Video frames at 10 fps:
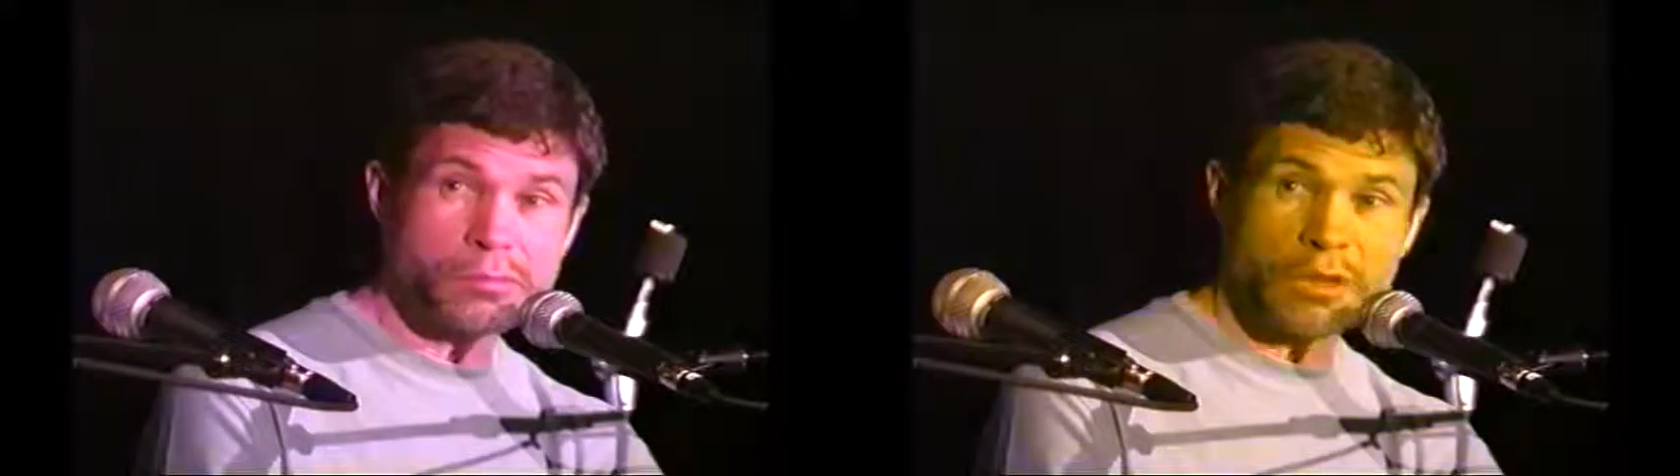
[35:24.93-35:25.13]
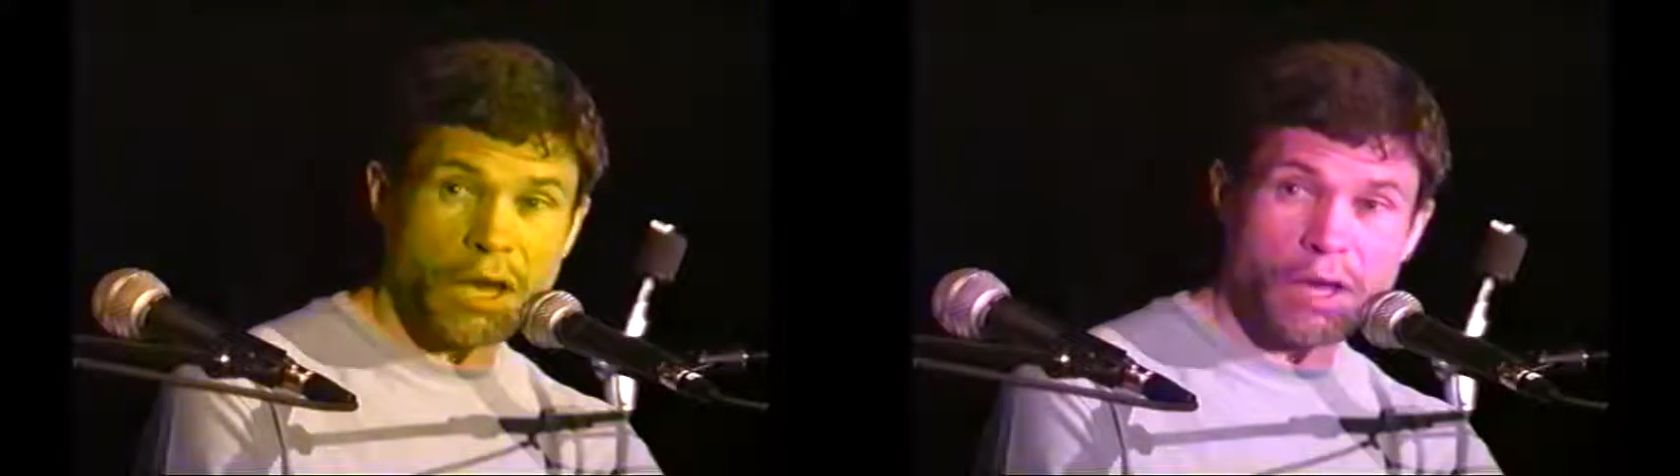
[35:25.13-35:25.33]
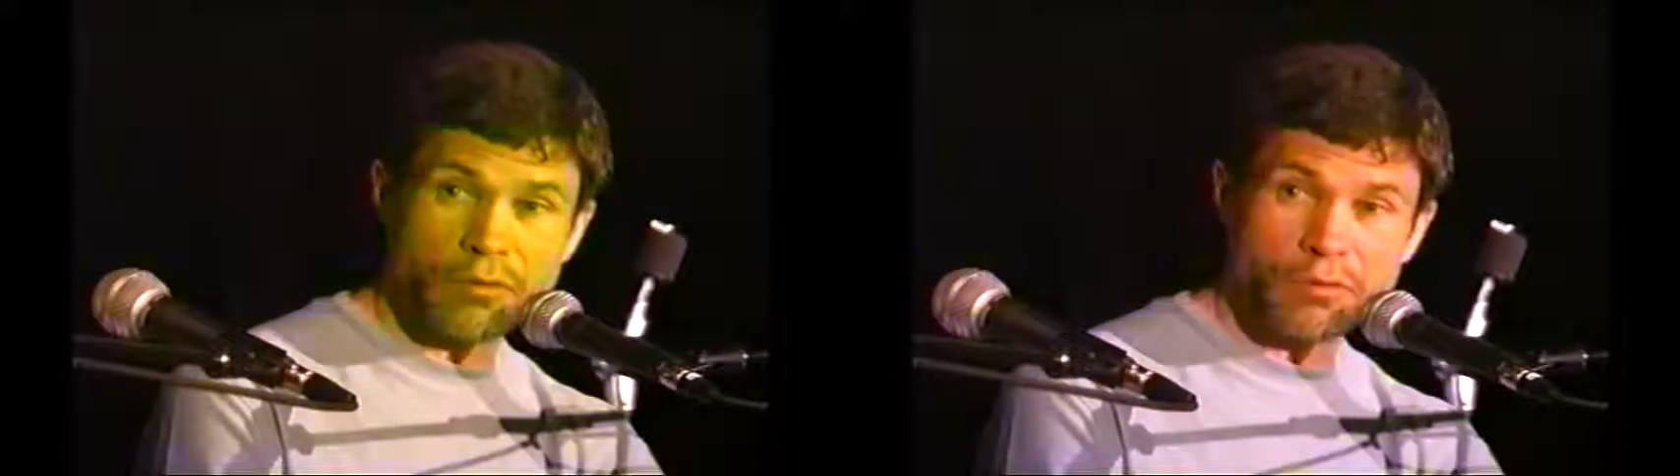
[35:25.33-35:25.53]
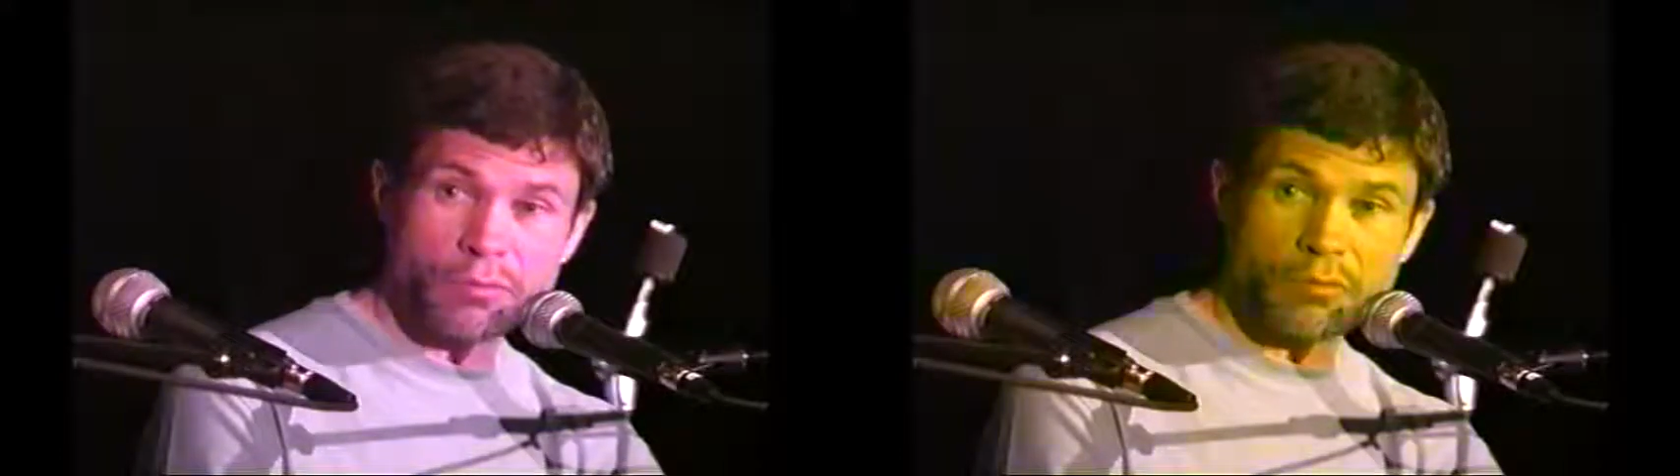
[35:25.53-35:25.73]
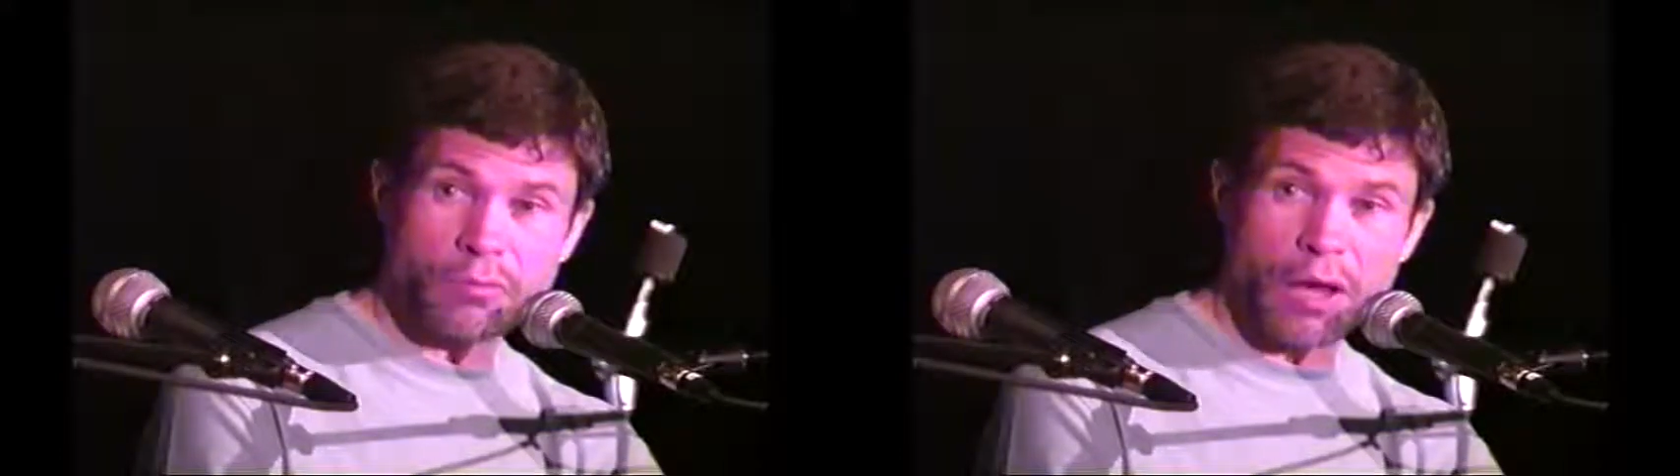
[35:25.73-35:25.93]
cats
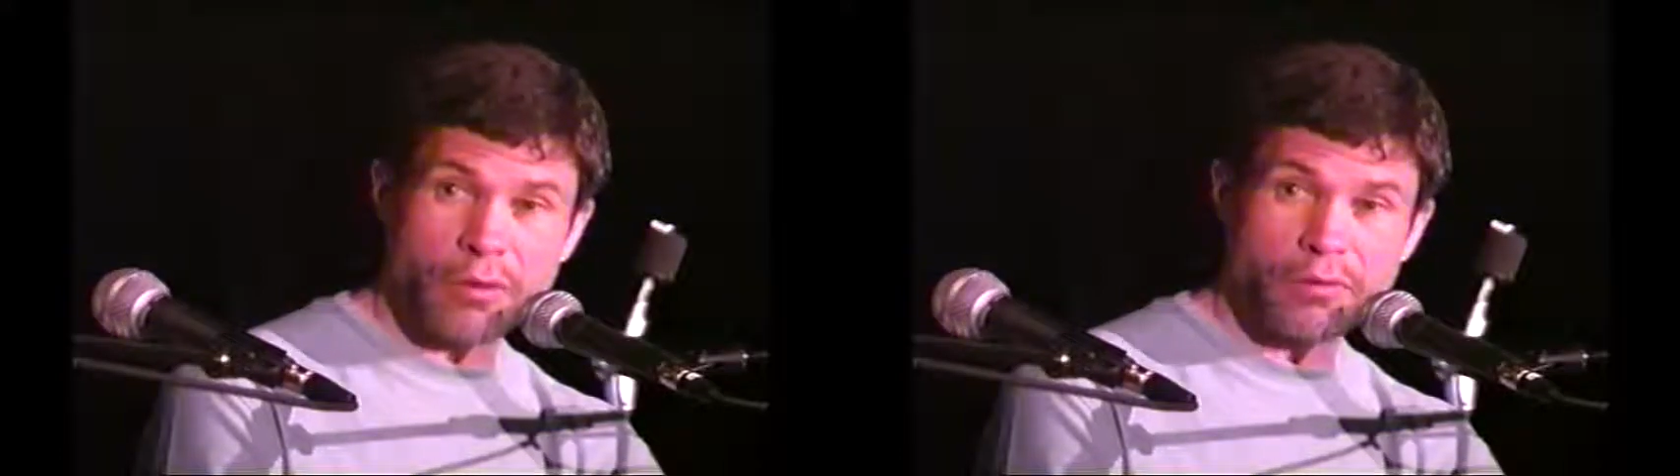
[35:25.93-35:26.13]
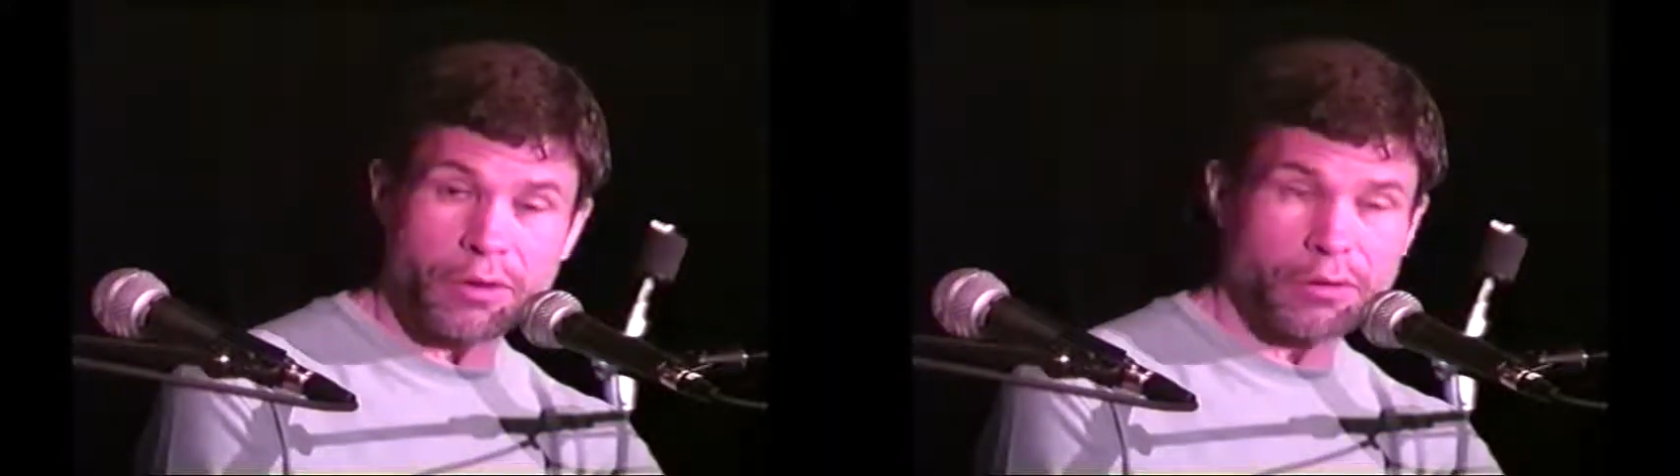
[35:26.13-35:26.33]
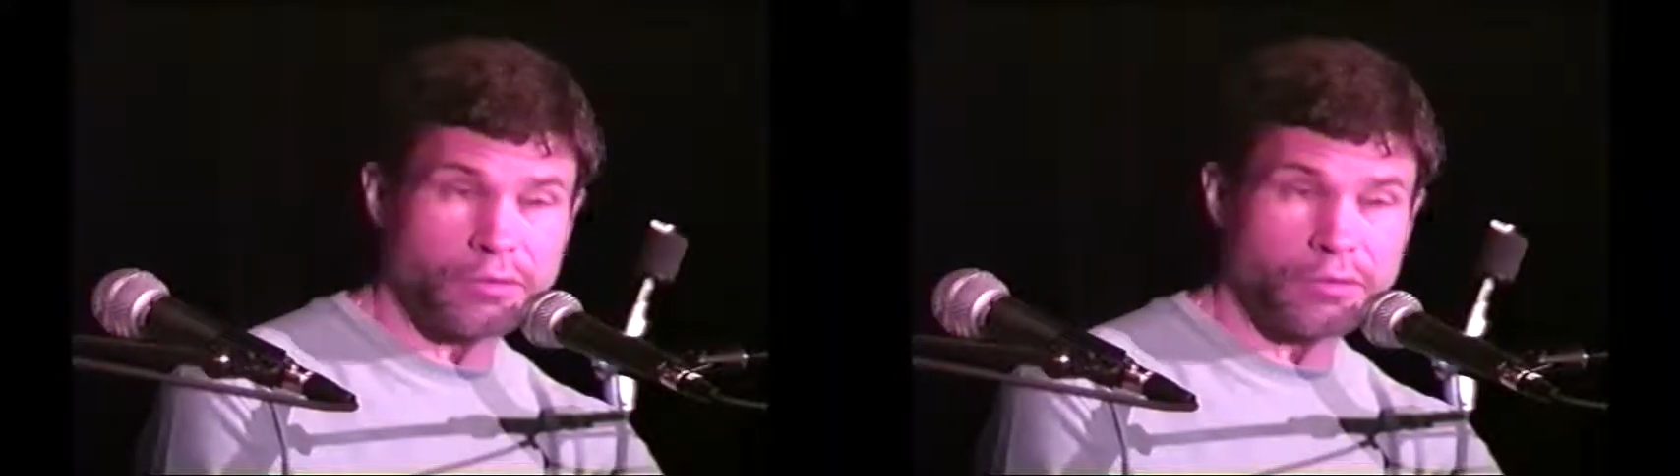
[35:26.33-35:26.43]
from out there.